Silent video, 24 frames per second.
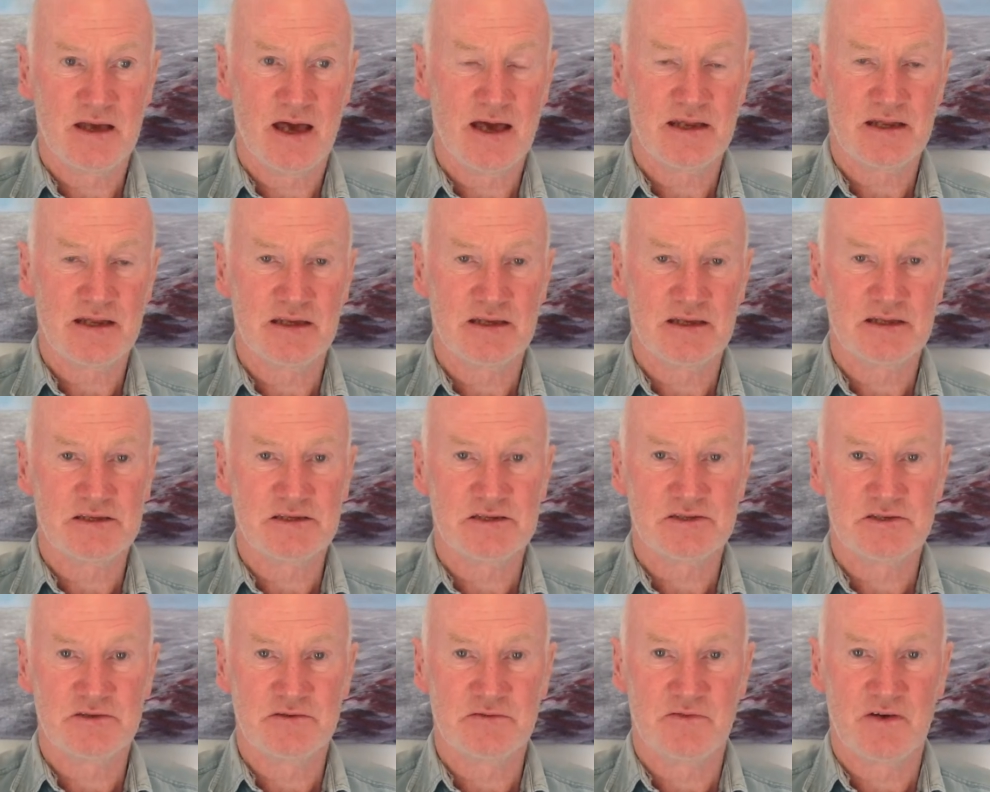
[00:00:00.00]
heading
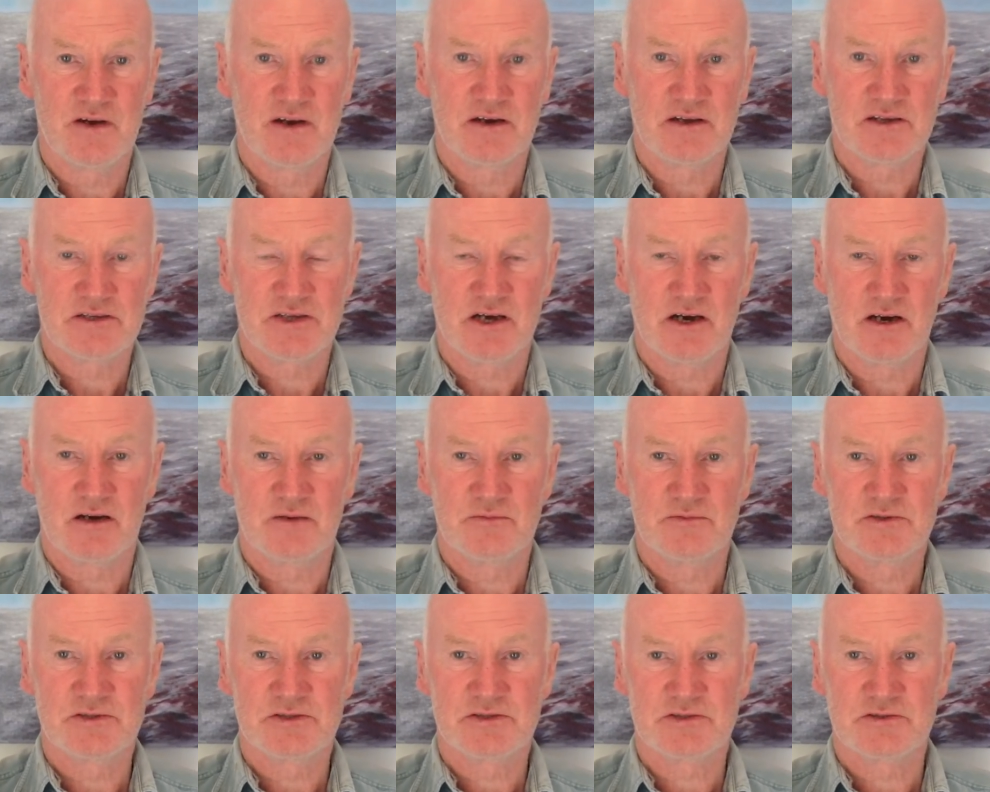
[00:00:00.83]
into various
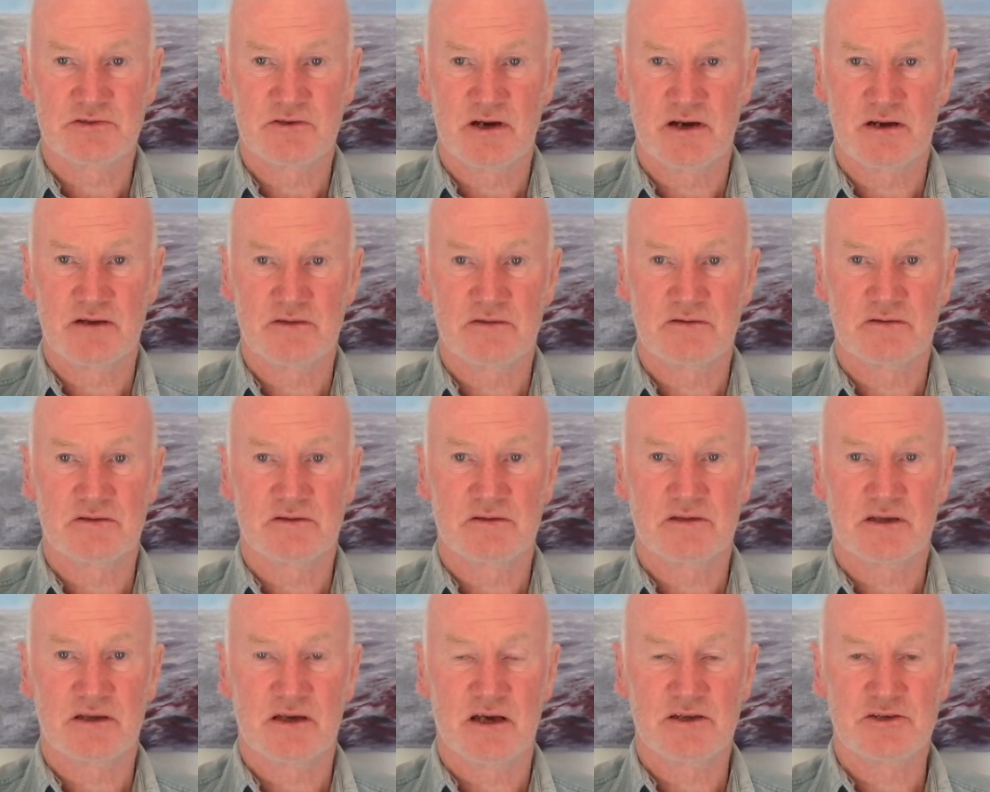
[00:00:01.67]
harbours throughout
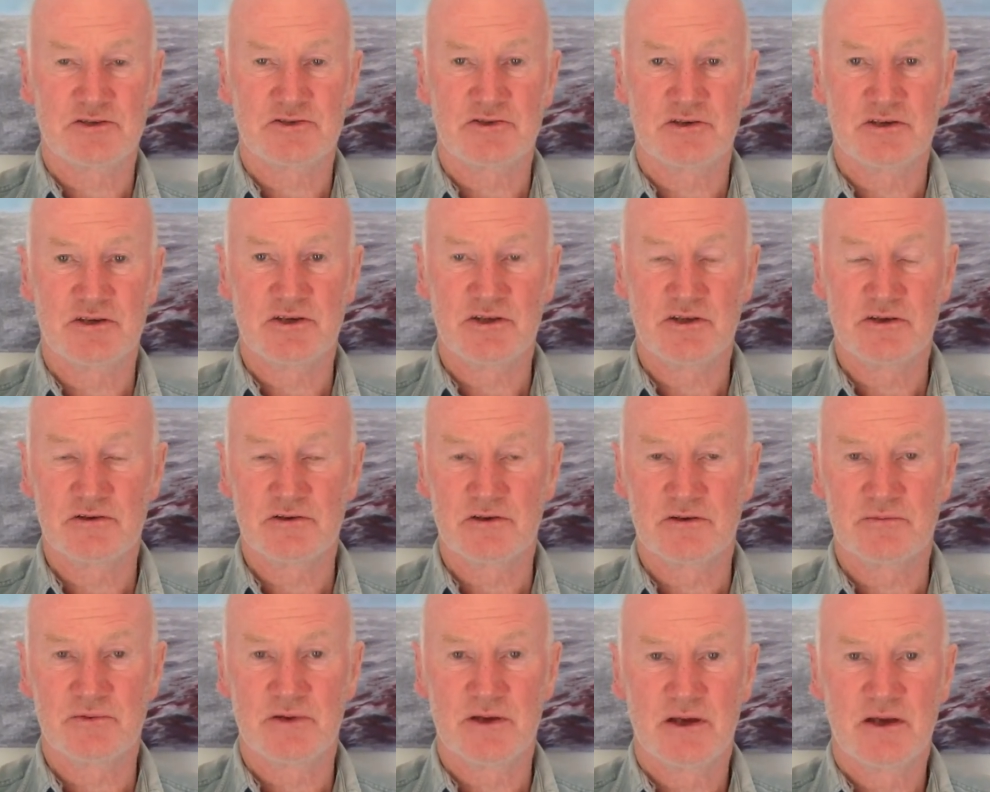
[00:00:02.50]
the country and
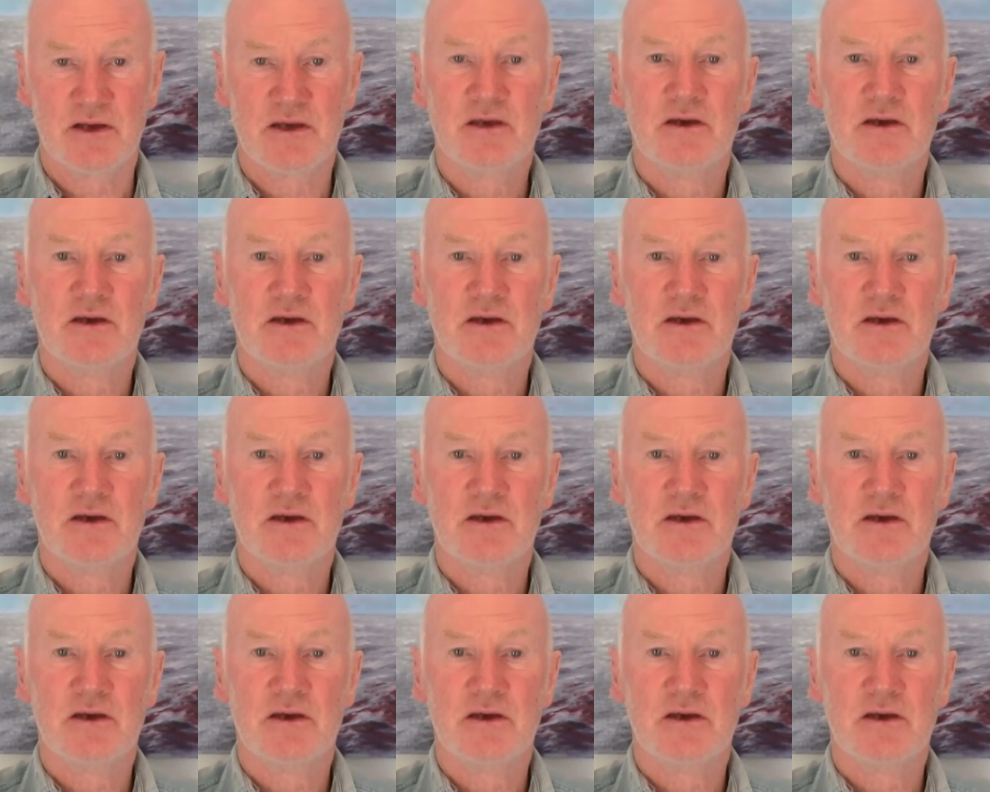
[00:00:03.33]
Europe